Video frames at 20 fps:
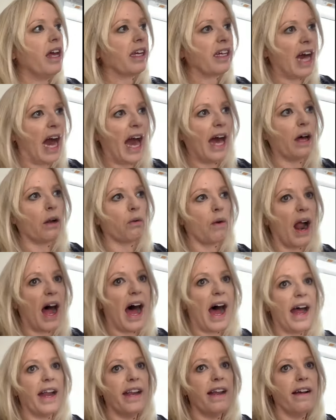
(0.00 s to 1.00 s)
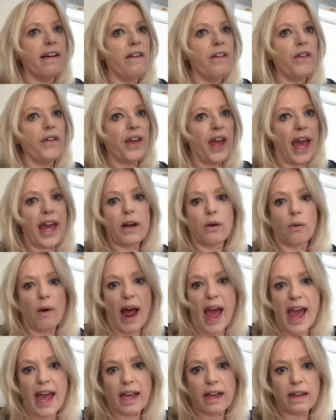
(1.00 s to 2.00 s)
Kylo Ren and
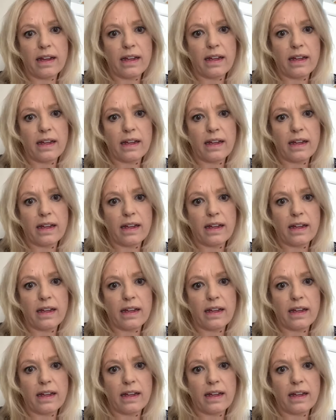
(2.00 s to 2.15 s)
Rey.